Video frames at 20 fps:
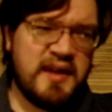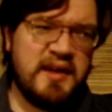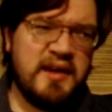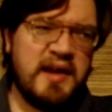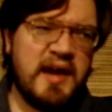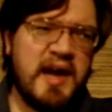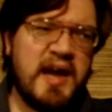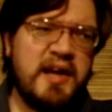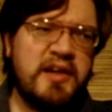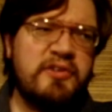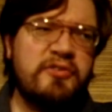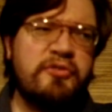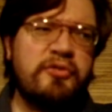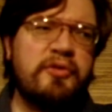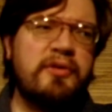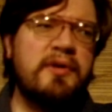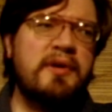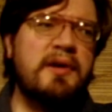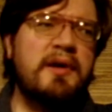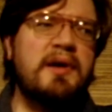And
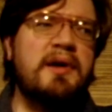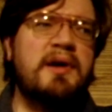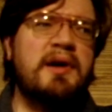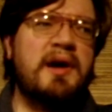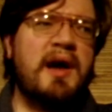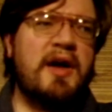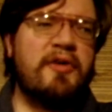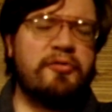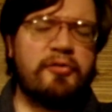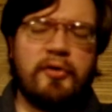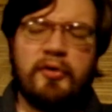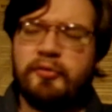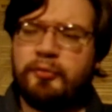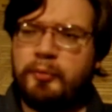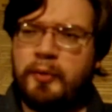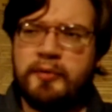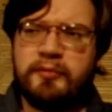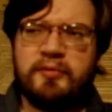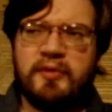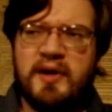as far as
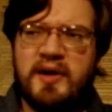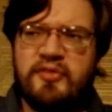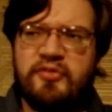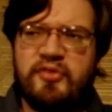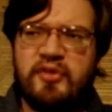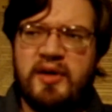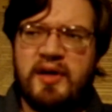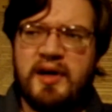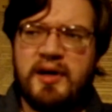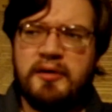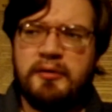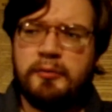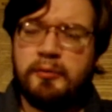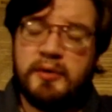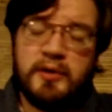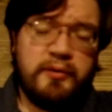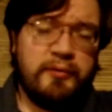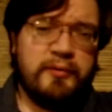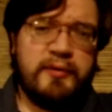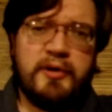what rights are,
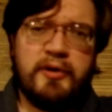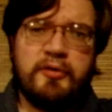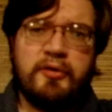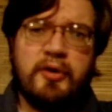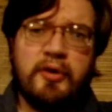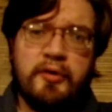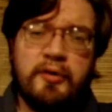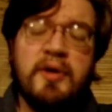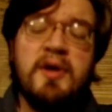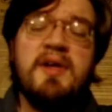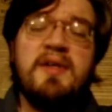well, we don't know.